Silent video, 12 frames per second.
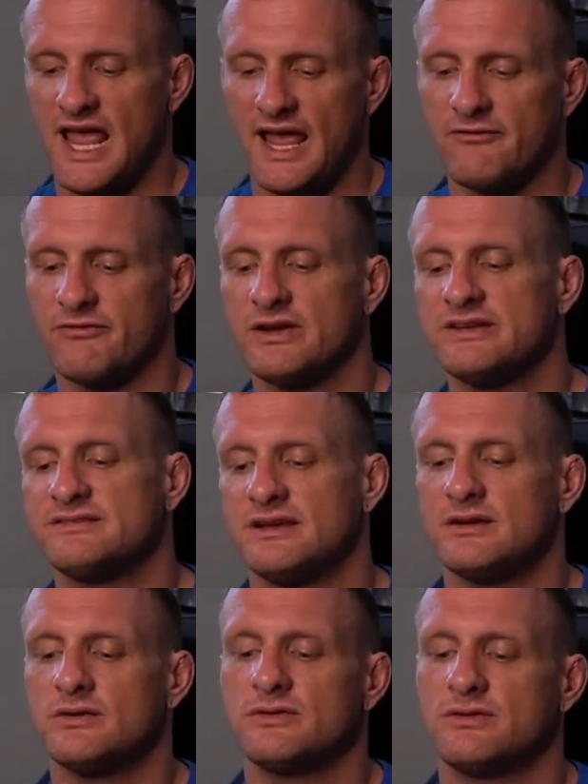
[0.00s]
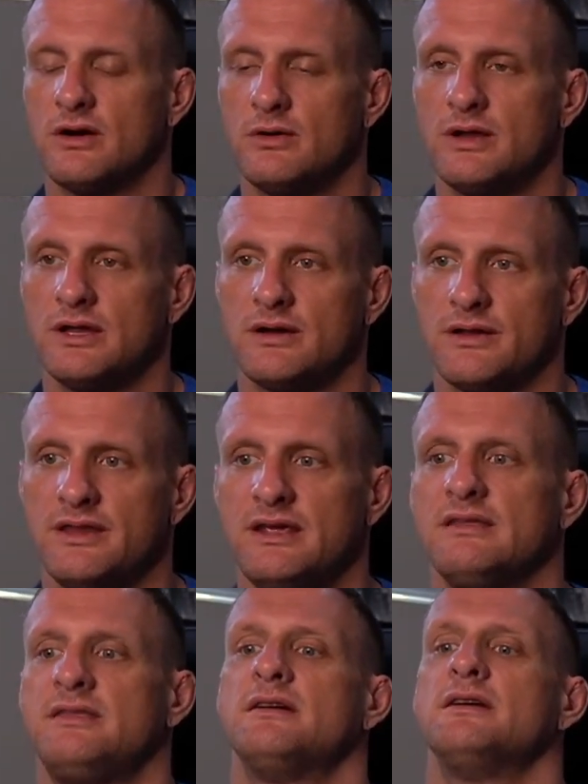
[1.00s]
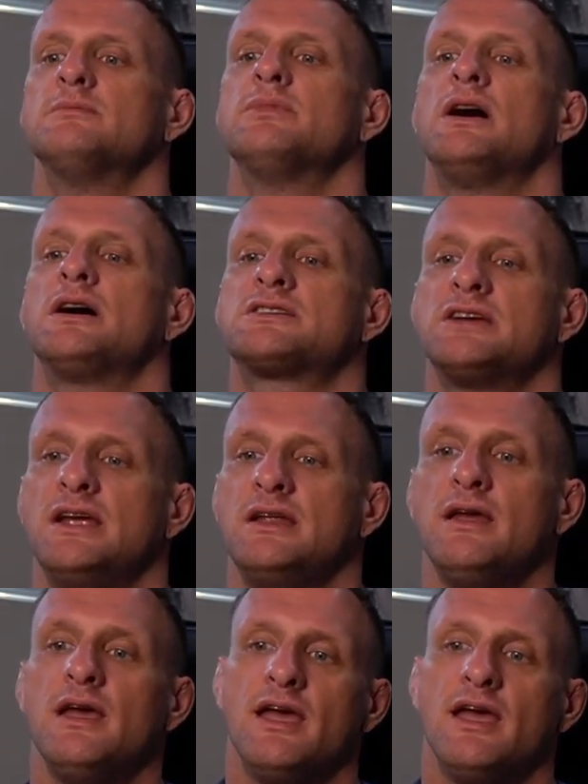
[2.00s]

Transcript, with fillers: every single token on the Ethereum blockchain